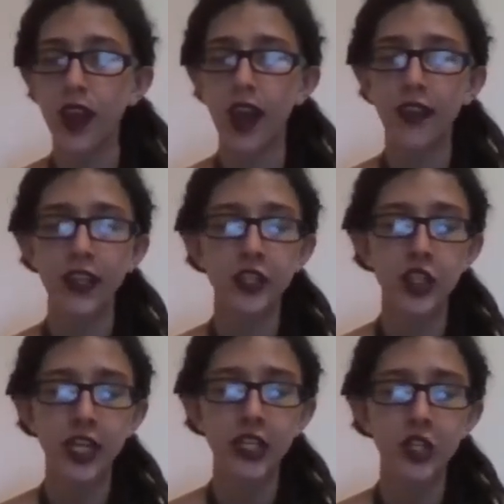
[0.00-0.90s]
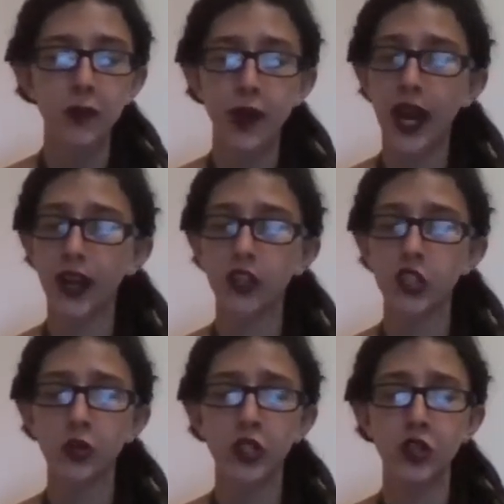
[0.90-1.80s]
and then change back
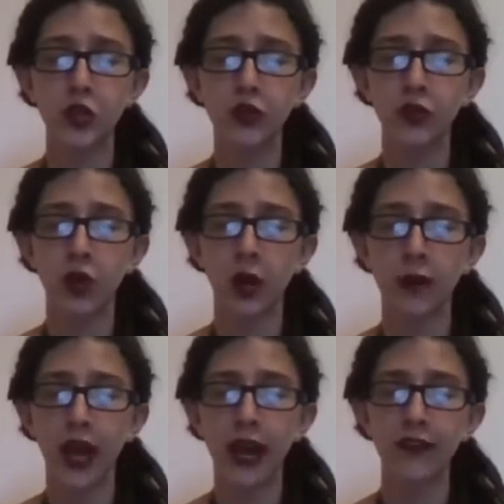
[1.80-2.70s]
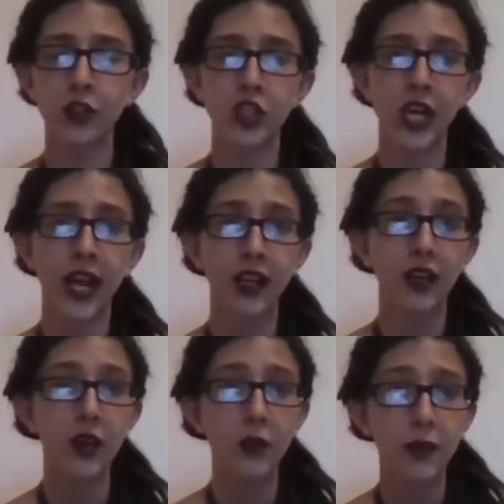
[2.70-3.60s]
to his true form after Jack
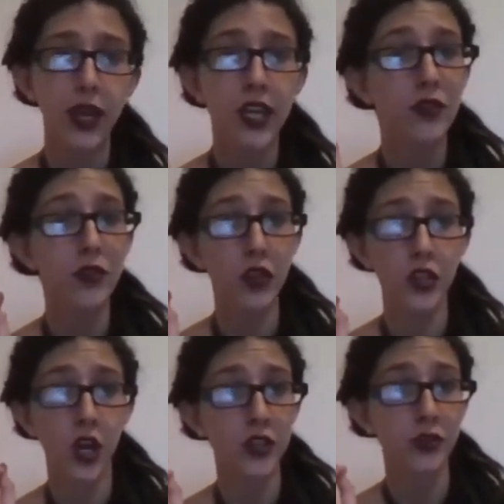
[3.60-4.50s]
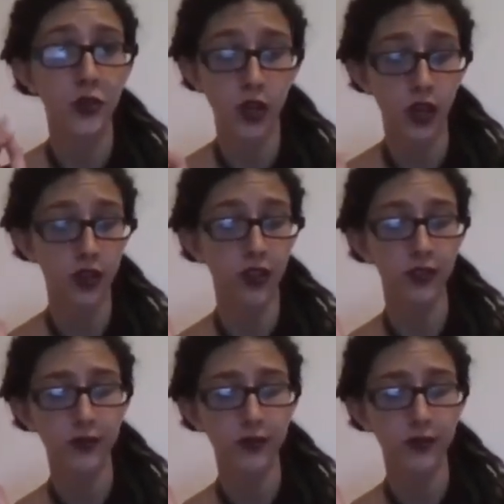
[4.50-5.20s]
paid for the tot of grog.